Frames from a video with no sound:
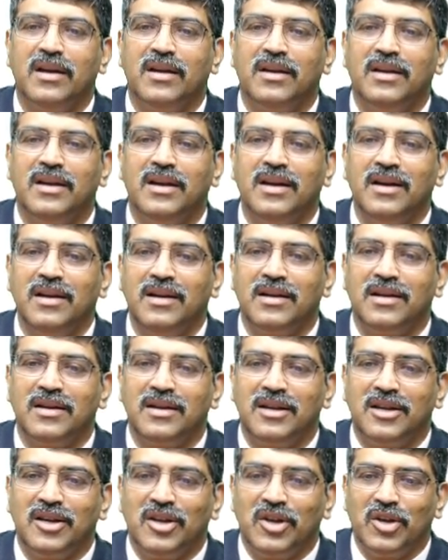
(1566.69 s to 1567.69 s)
Here,
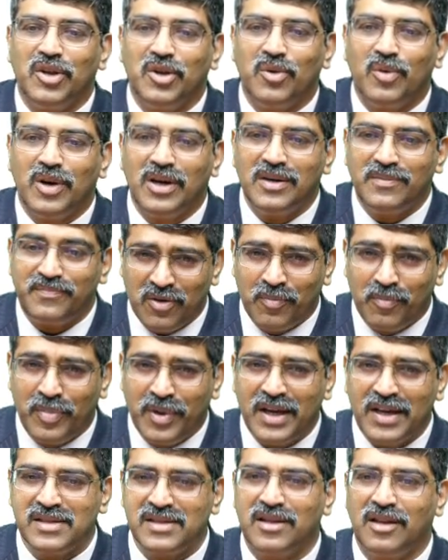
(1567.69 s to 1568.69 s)
your
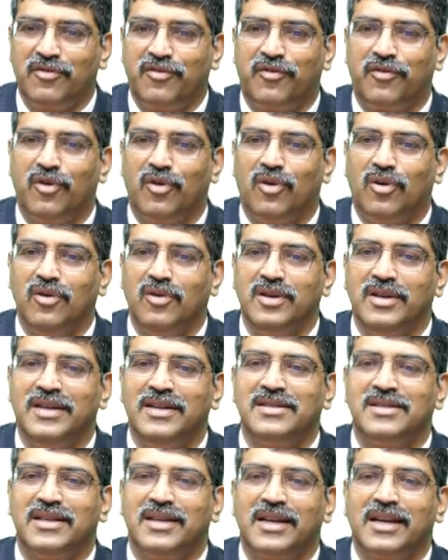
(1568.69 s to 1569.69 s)
basal flow
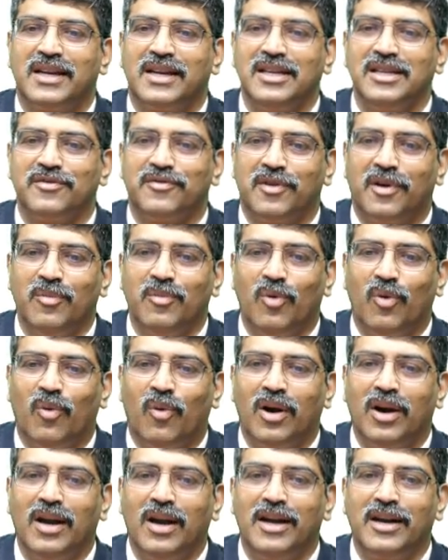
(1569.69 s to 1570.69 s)
is increased from
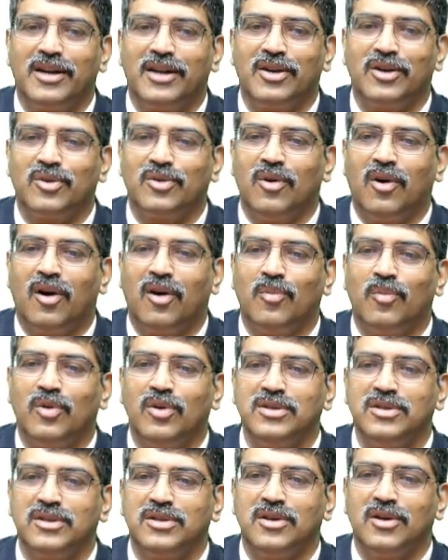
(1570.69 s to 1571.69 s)
1 to
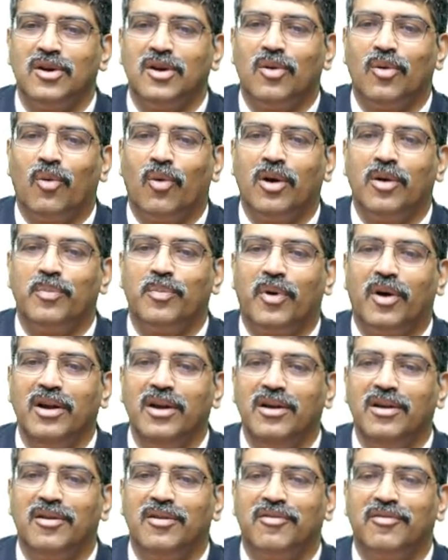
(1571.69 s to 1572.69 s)
almost
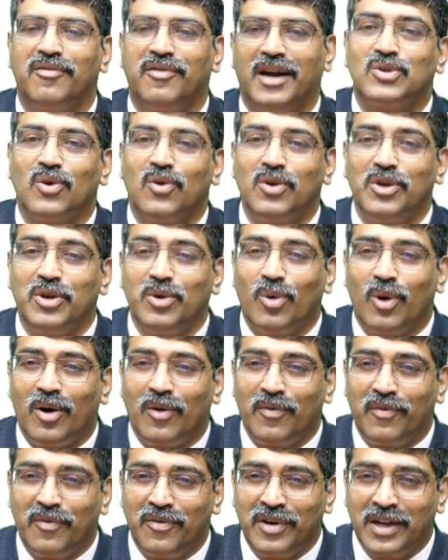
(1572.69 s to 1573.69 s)
1.5. So, you
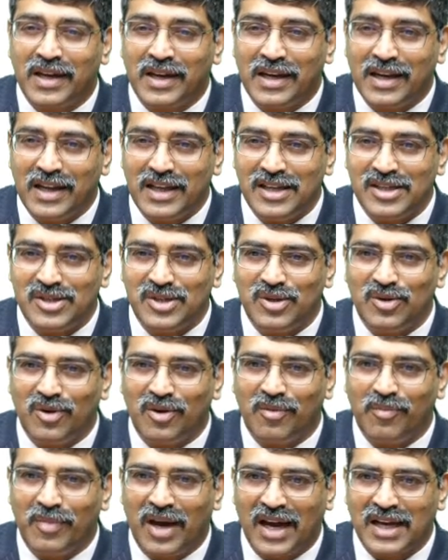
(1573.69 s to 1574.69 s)
have decreased
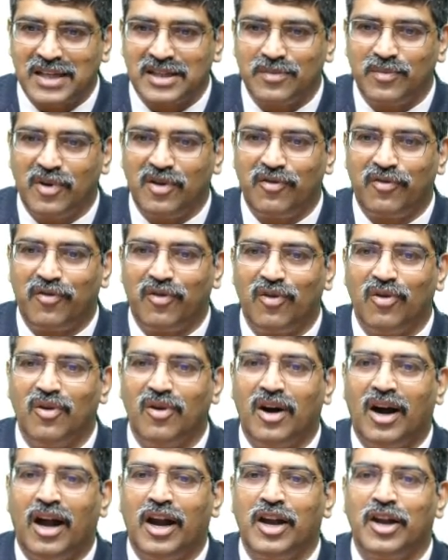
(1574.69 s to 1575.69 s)
your maximal
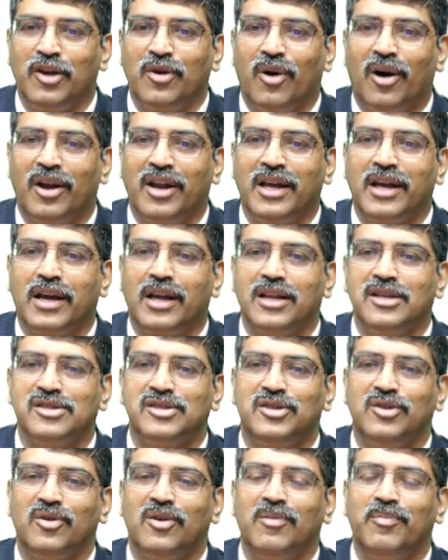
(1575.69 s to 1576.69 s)
flow and you are
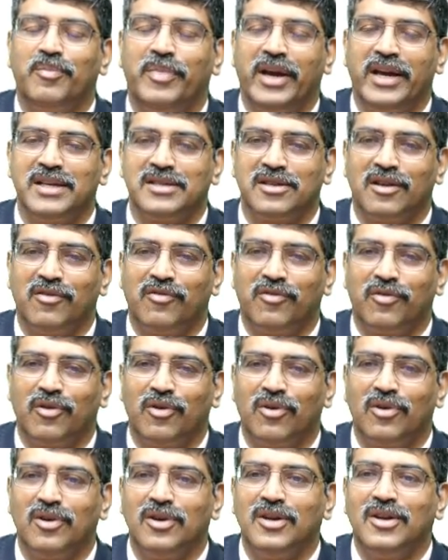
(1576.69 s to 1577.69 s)
increased your basal
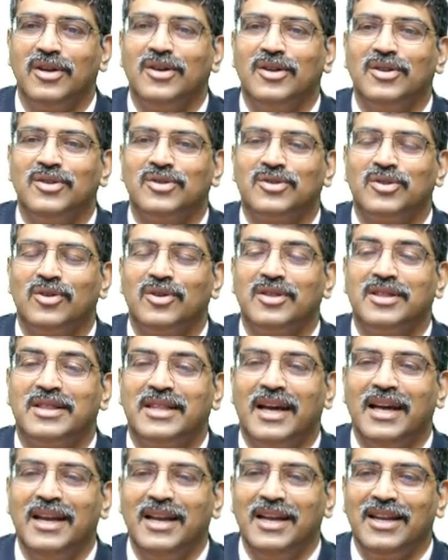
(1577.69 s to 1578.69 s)
flow. So,
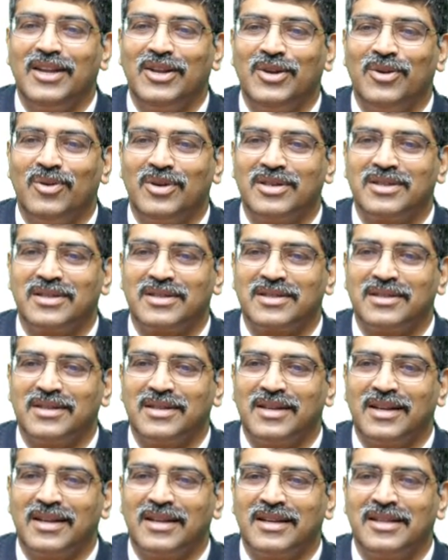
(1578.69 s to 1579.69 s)
then your
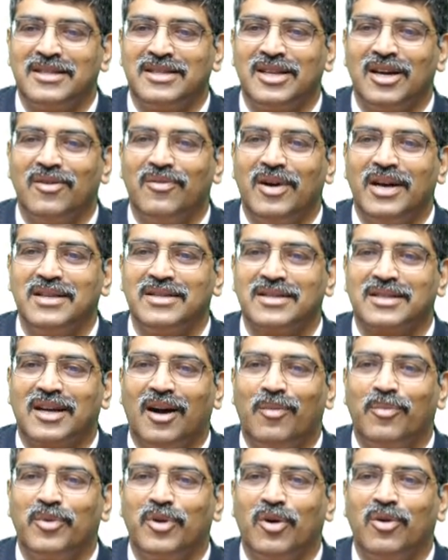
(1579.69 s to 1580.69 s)
reserve has
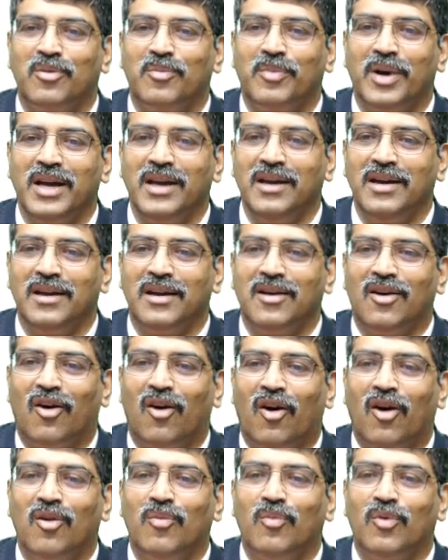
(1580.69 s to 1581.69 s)
come down by
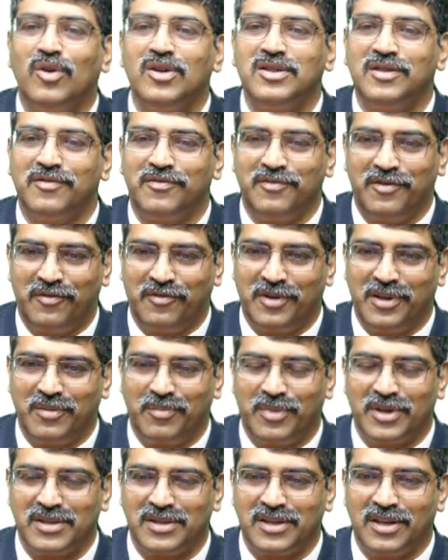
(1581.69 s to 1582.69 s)
almost
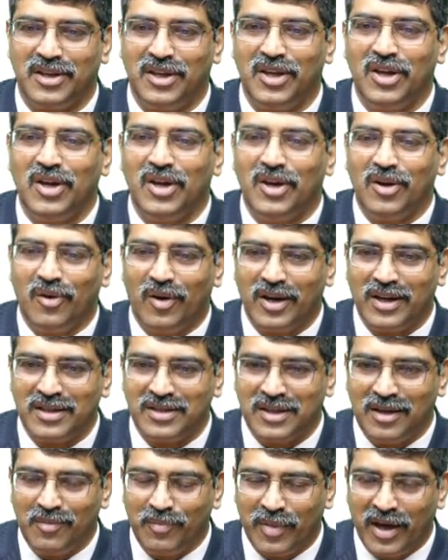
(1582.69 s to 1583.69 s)
50%. You
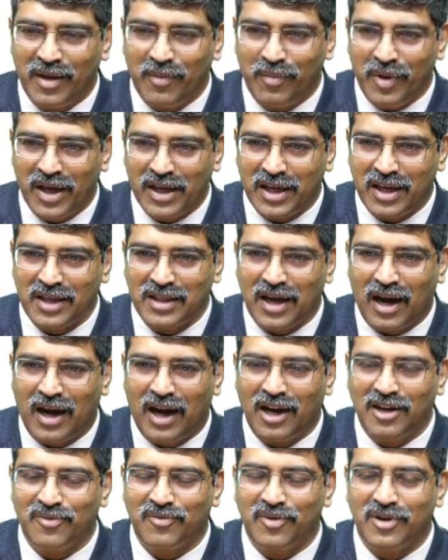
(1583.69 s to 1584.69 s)
understand, by making the
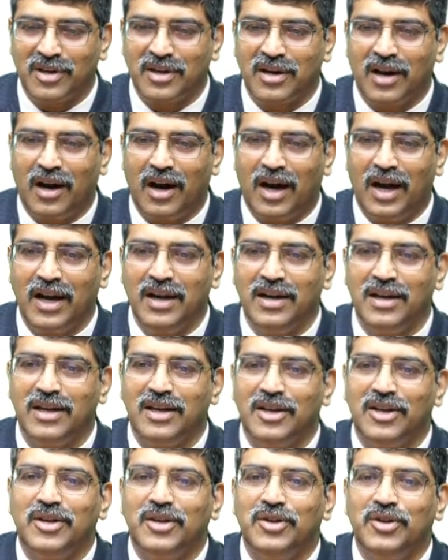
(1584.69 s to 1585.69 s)
heart work hard,
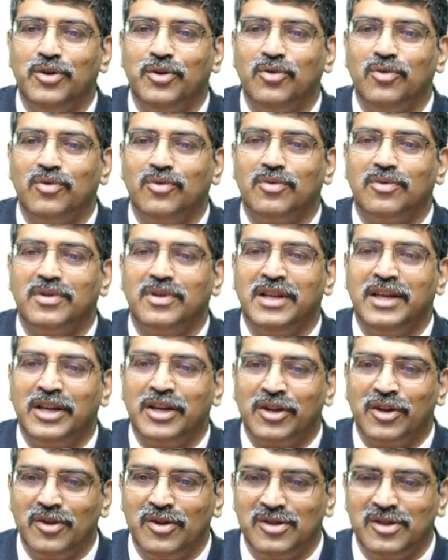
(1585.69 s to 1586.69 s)
you
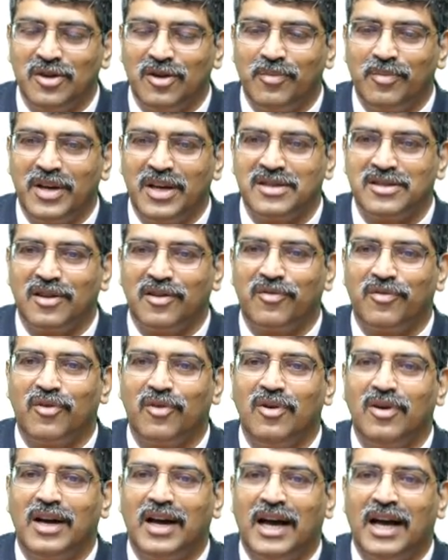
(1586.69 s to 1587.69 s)
increase your basal
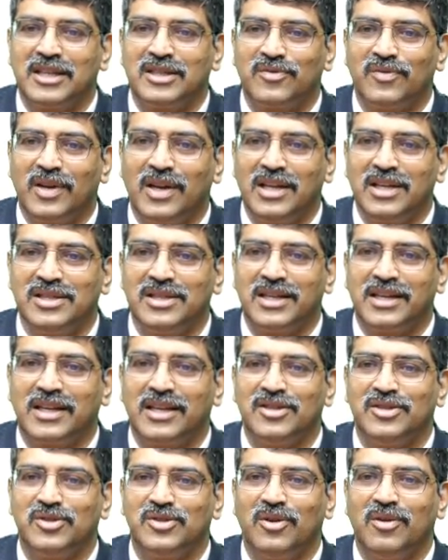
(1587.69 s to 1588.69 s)
flow as well as
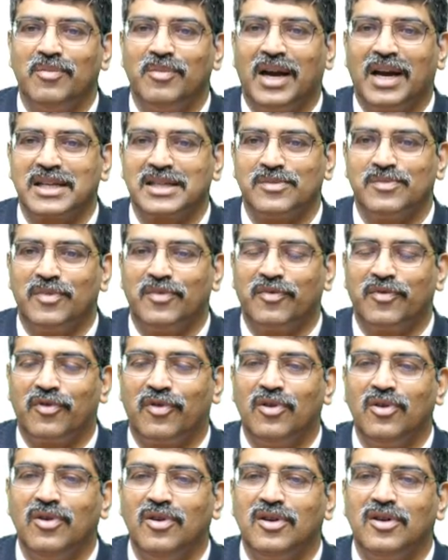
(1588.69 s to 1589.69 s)
decrease your maximum
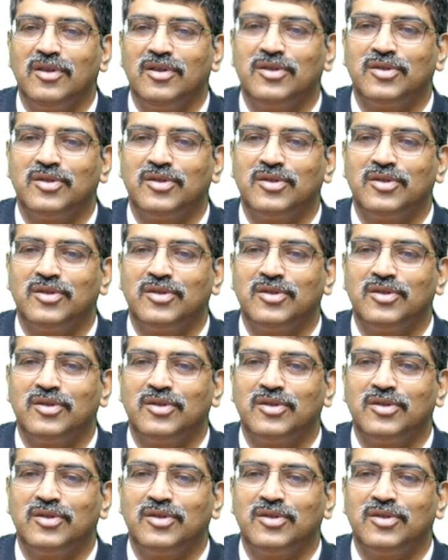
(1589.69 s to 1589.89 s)
flow.